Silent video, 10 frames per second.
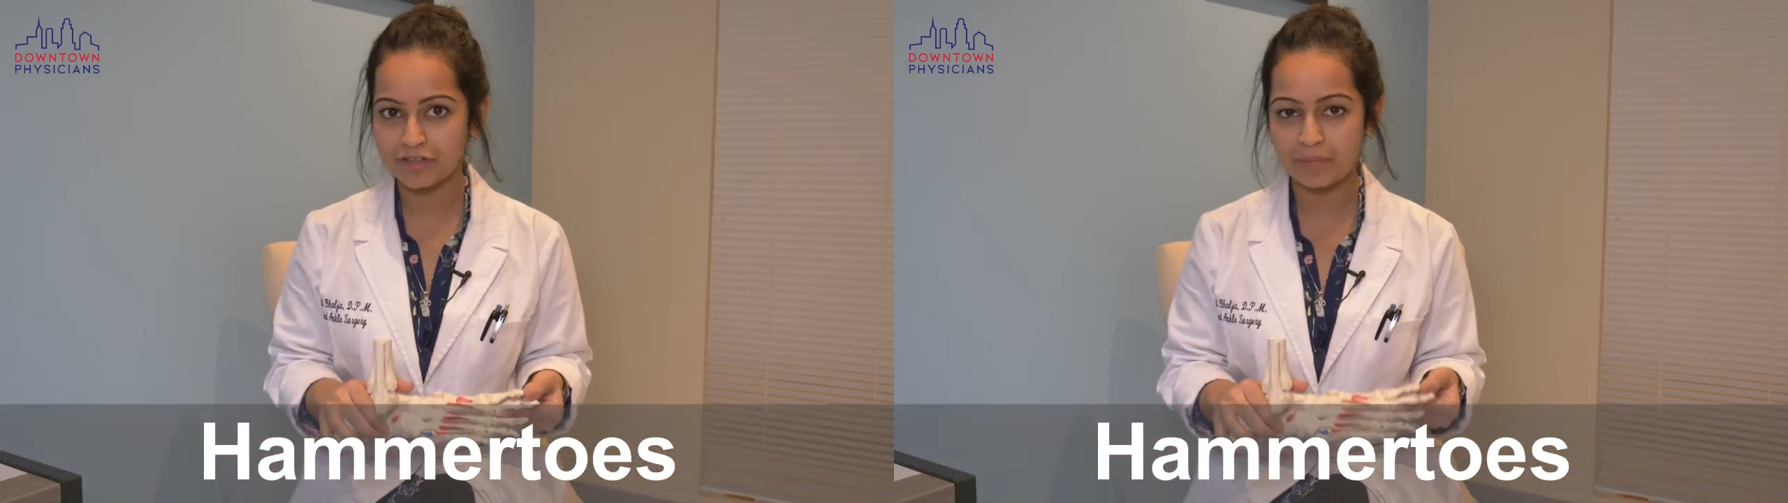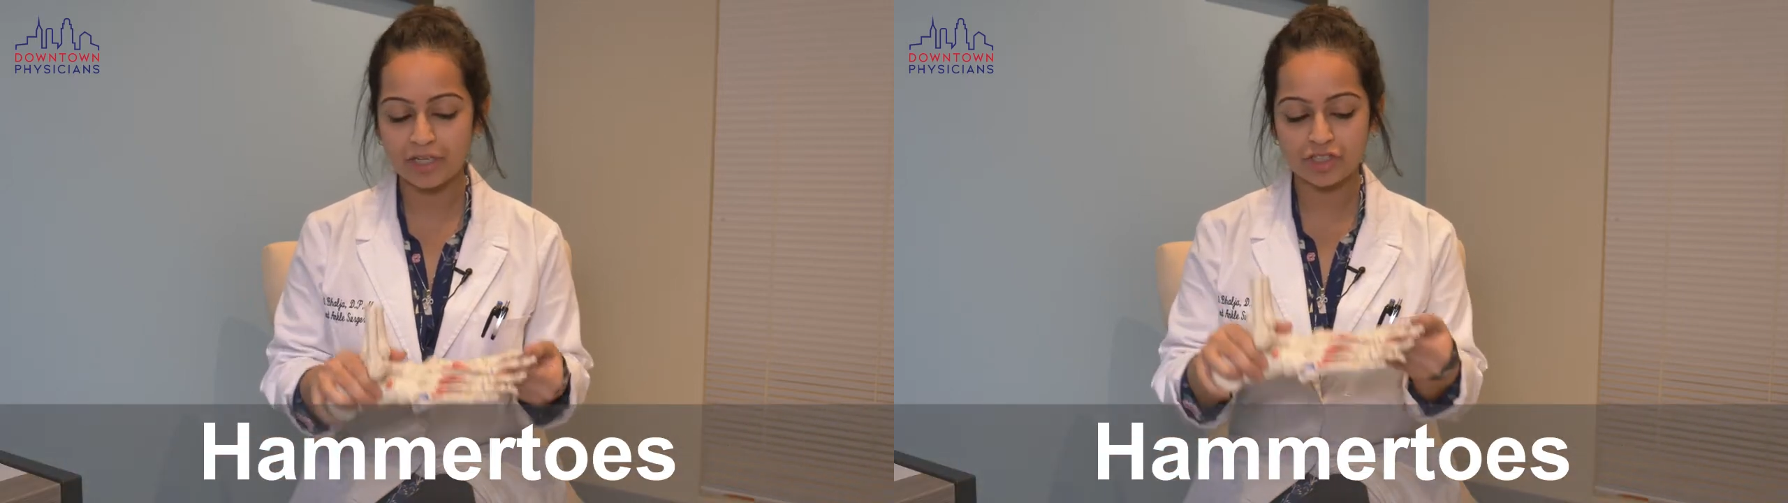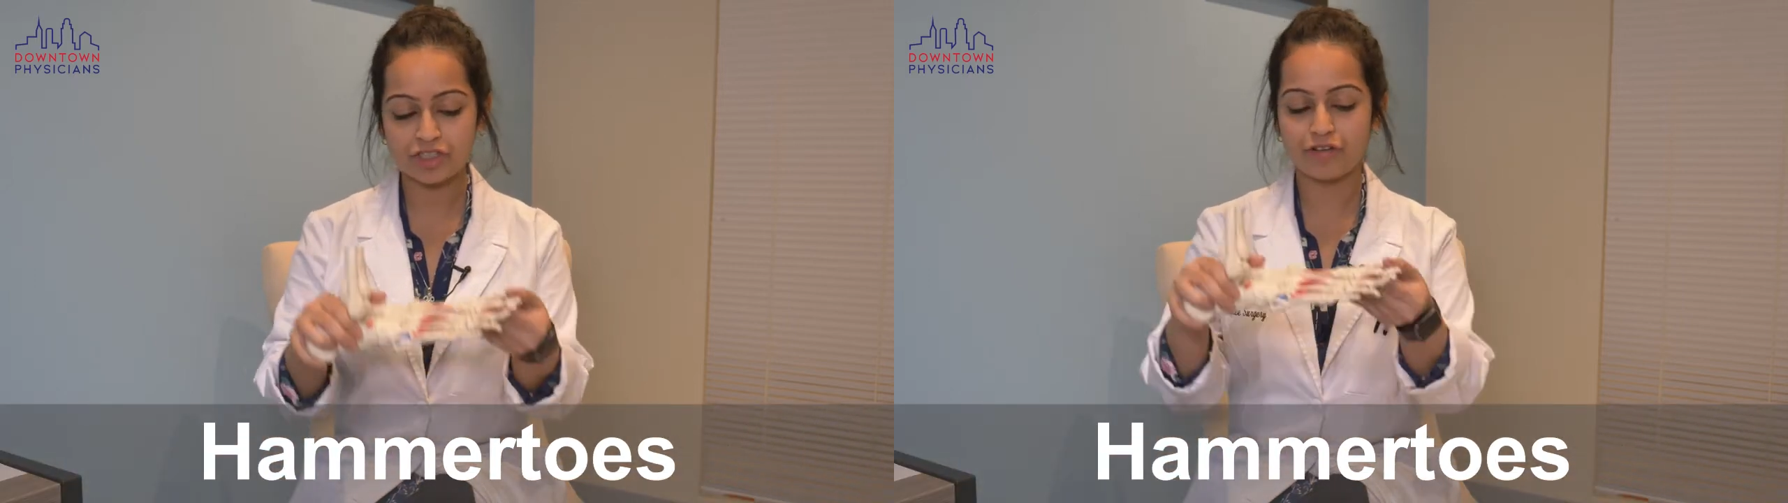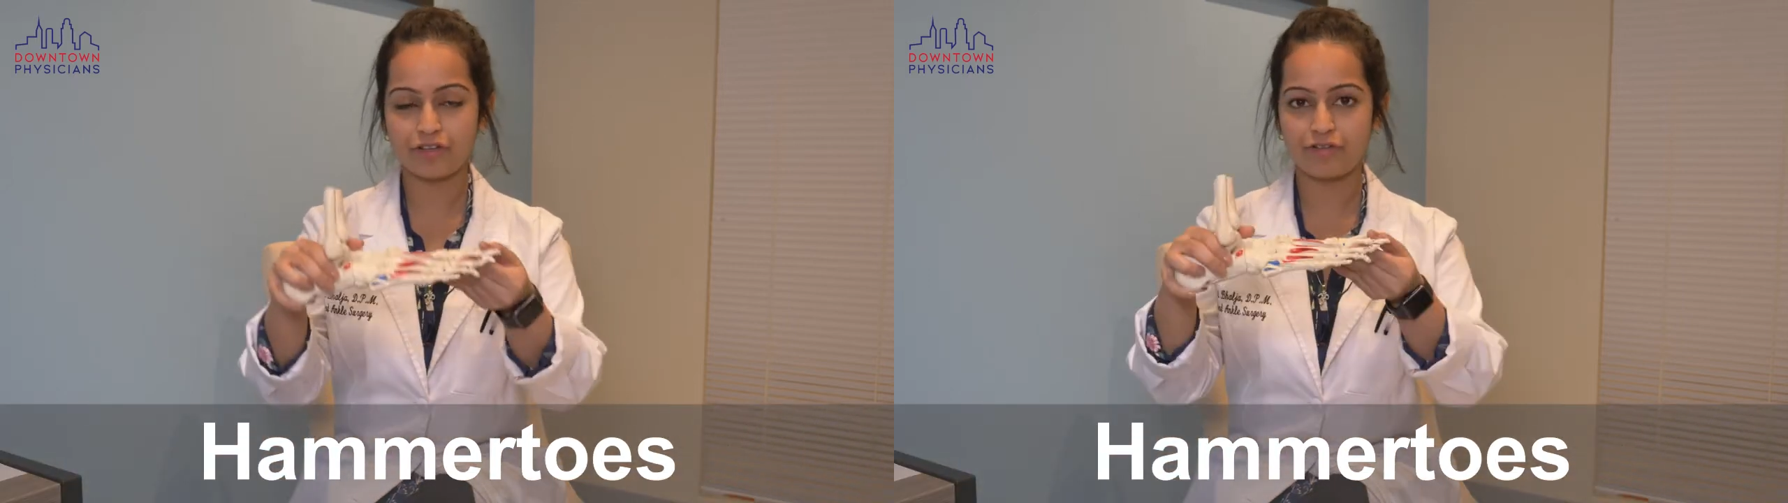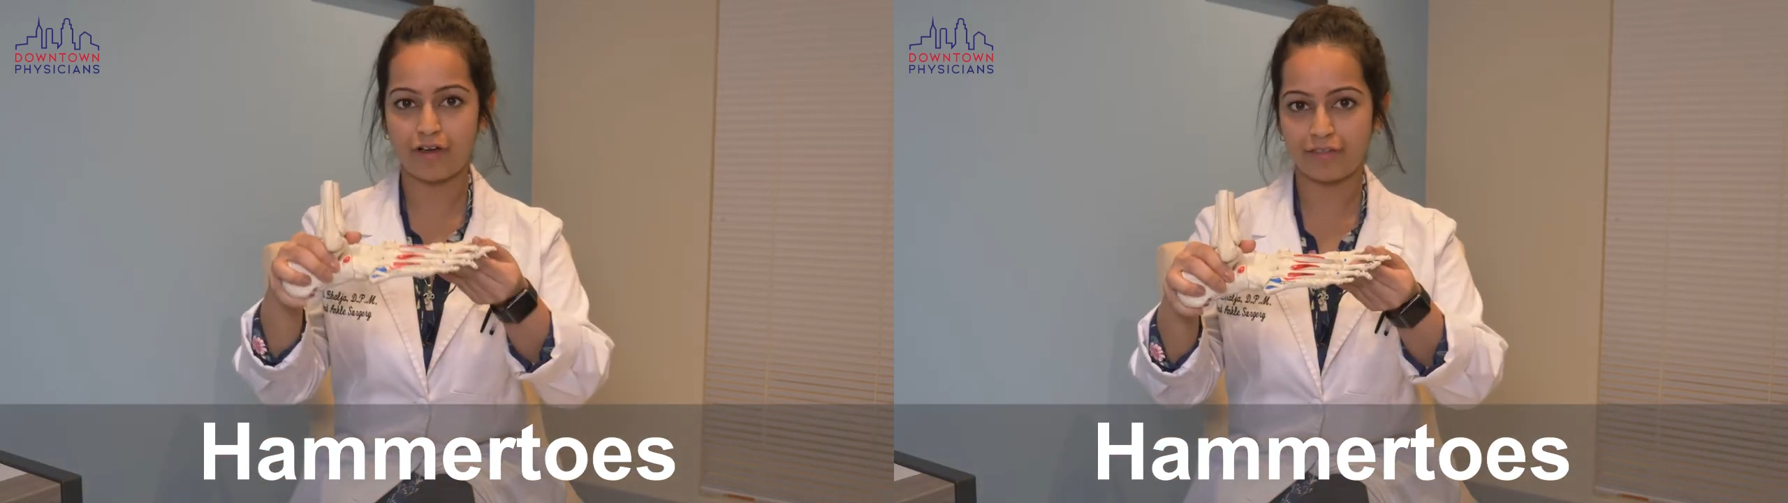And I'm going to show
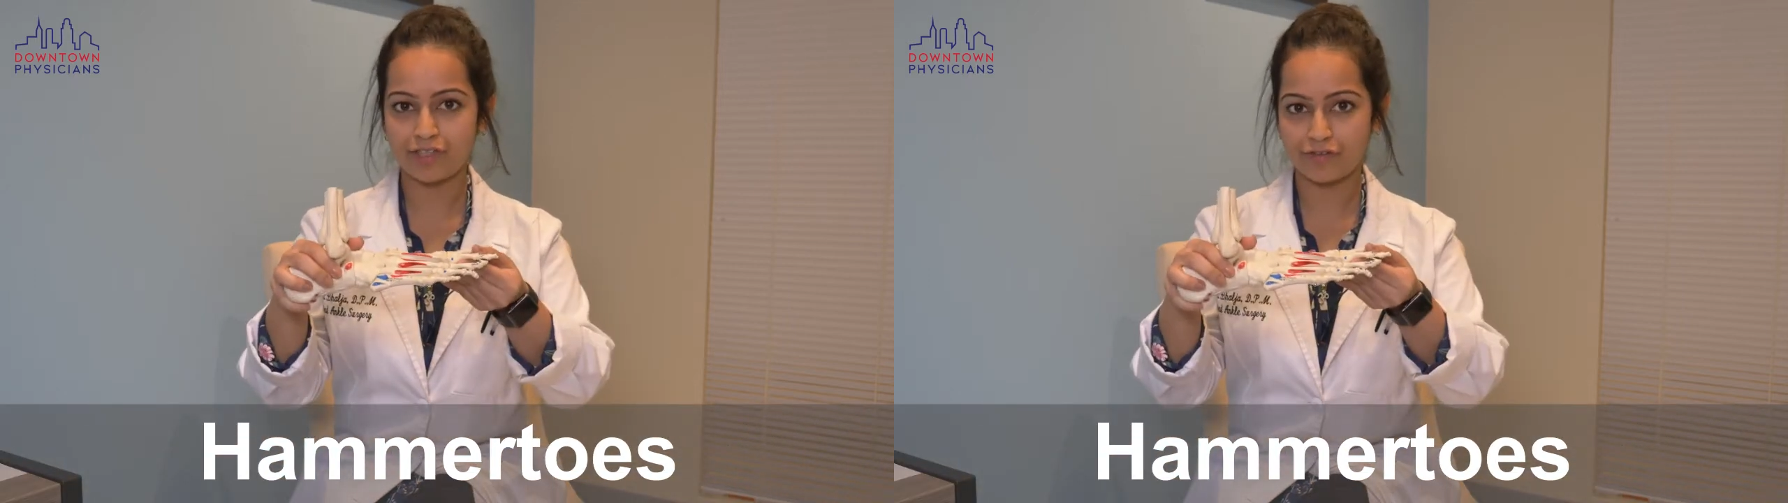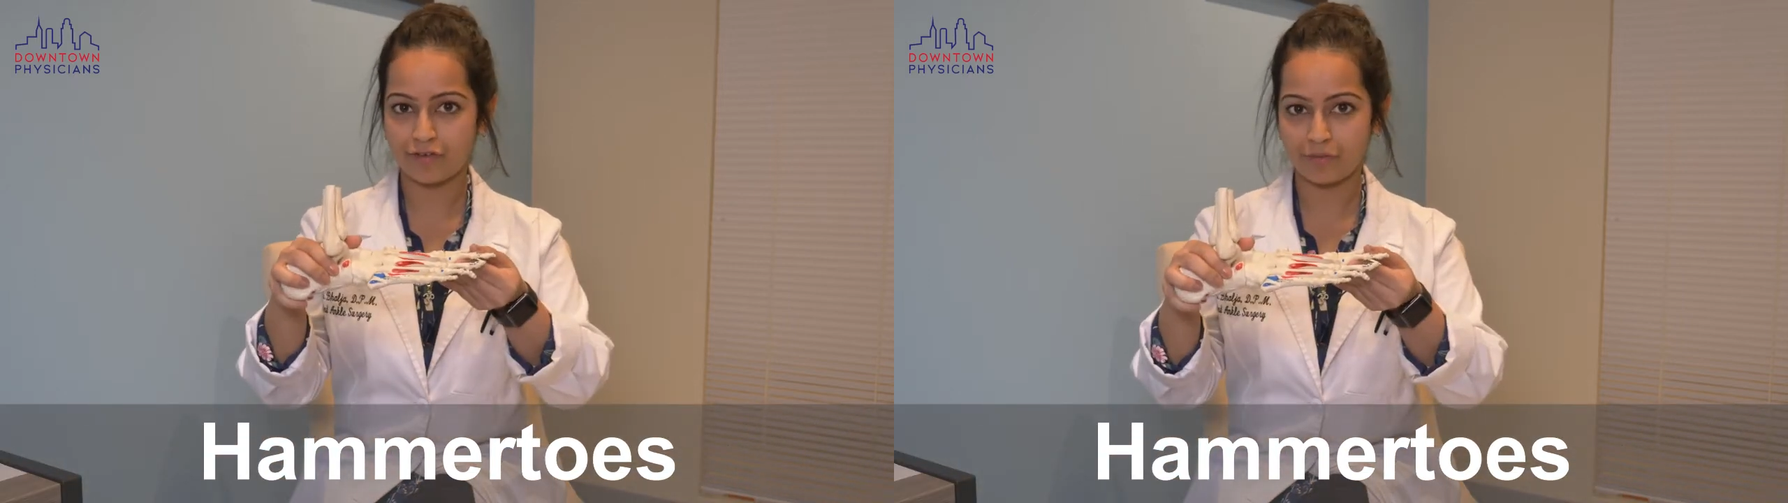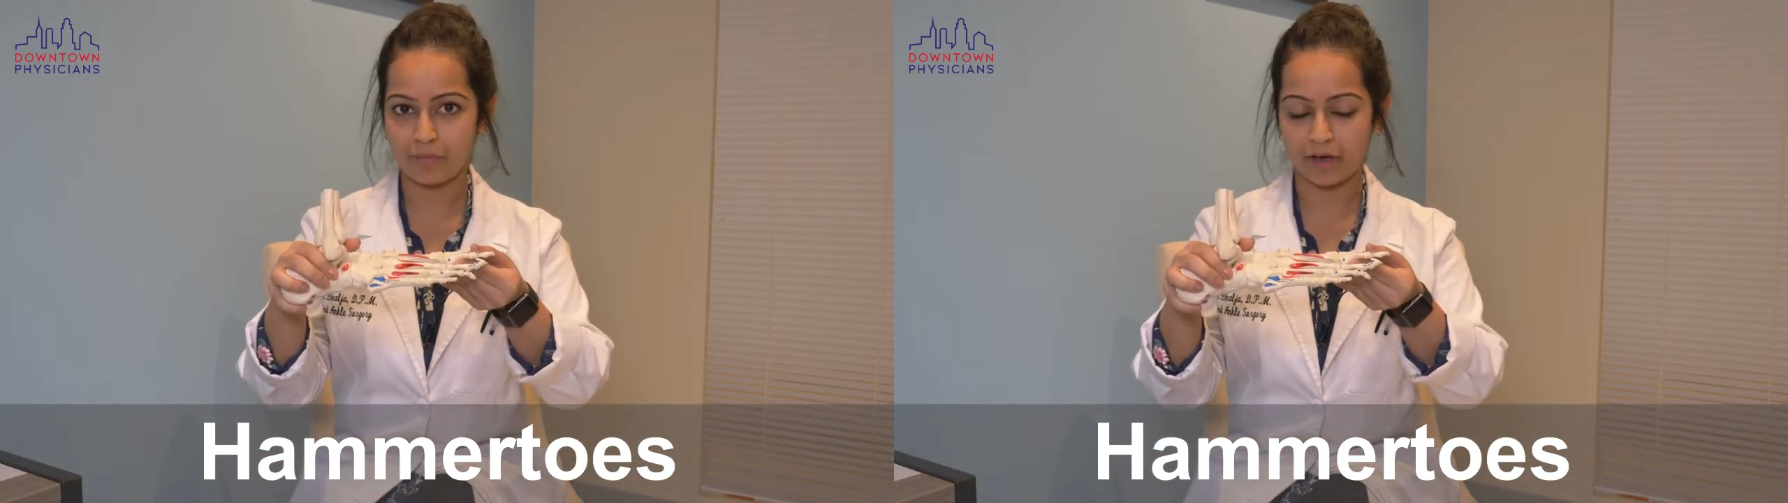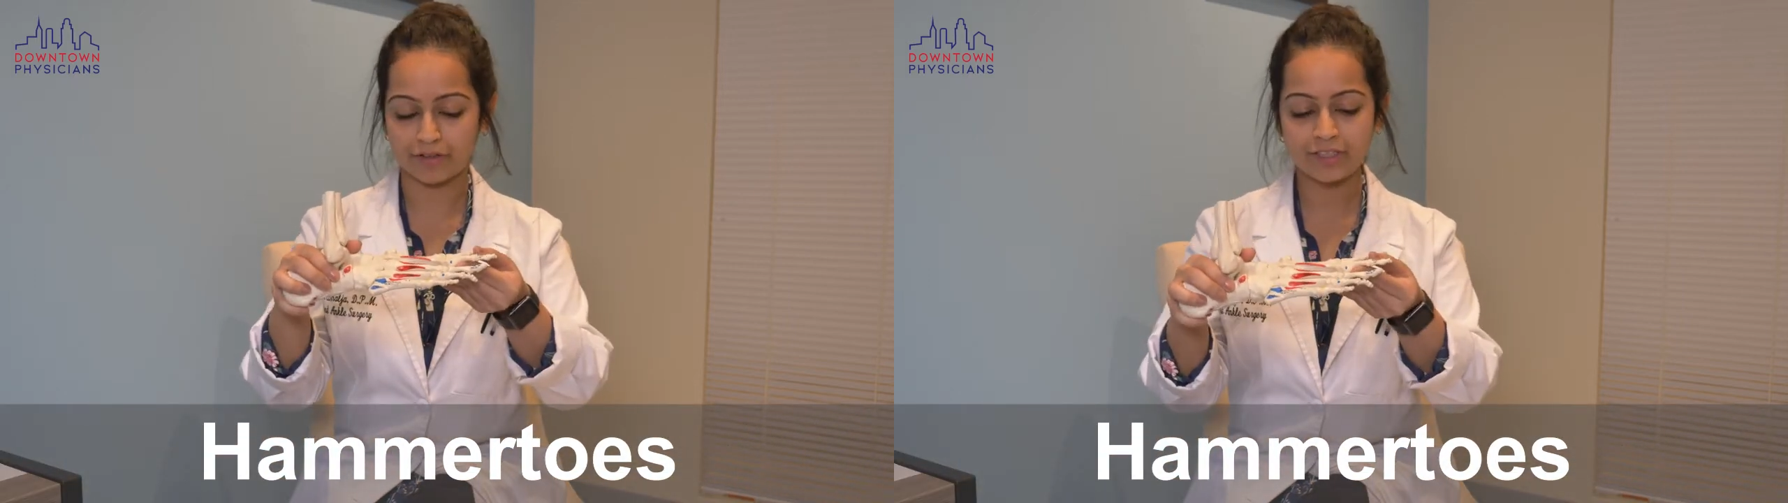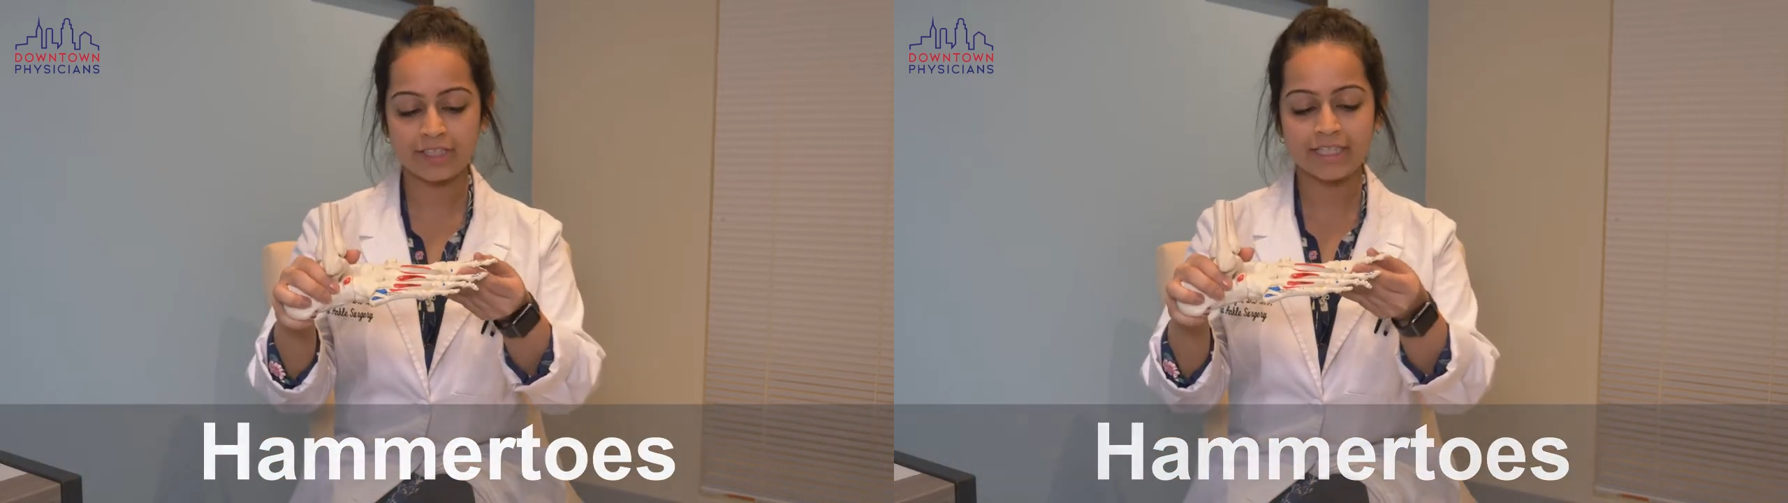you on this foot
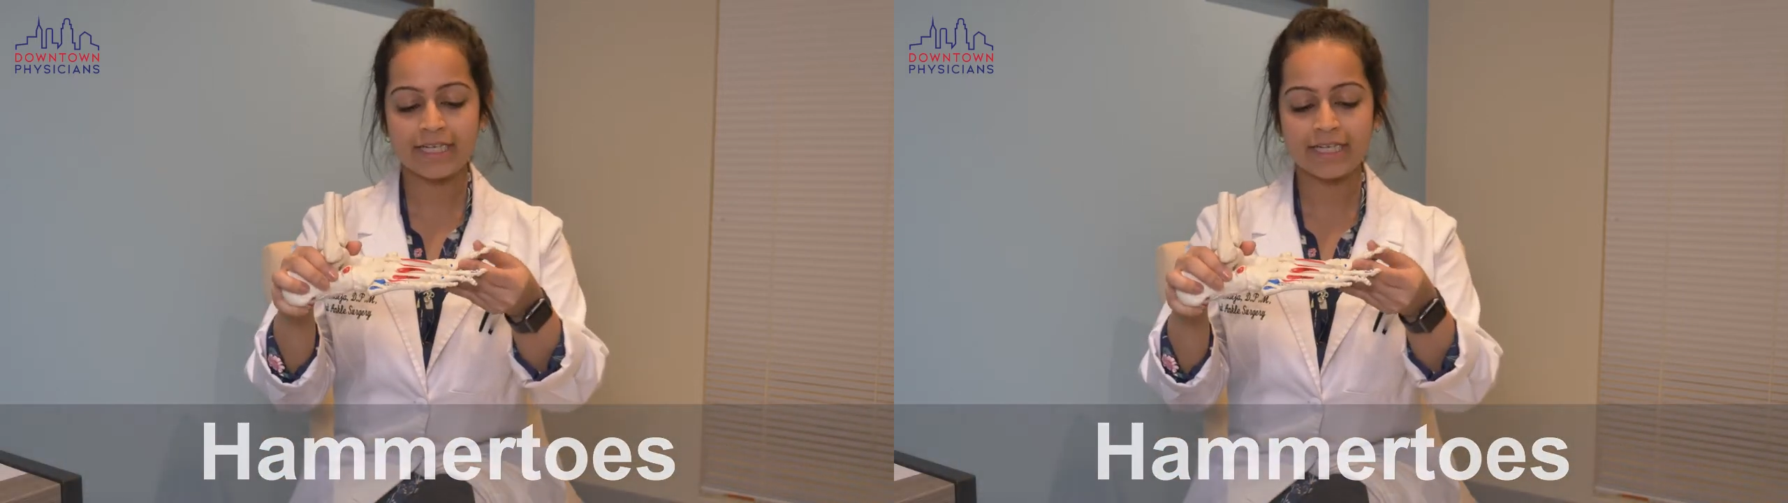model.